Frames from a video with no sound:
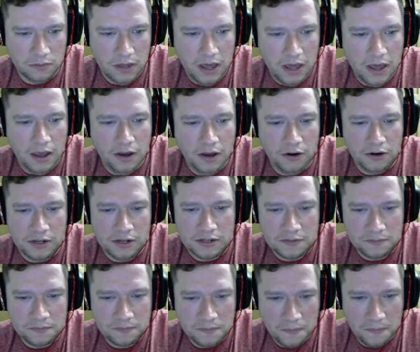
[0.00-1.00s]
here it
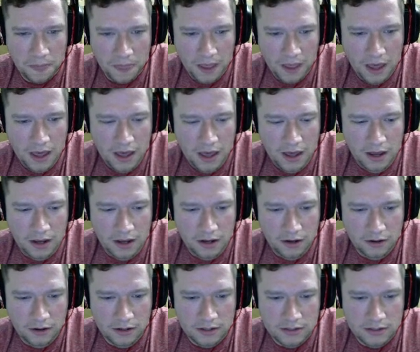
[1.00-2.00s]
is.
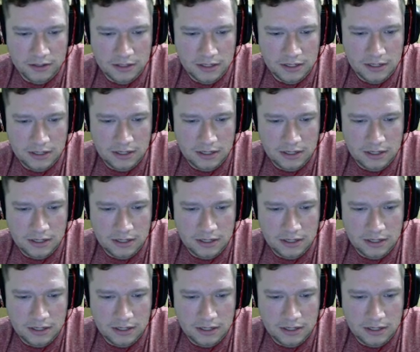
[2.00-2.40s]
Here is the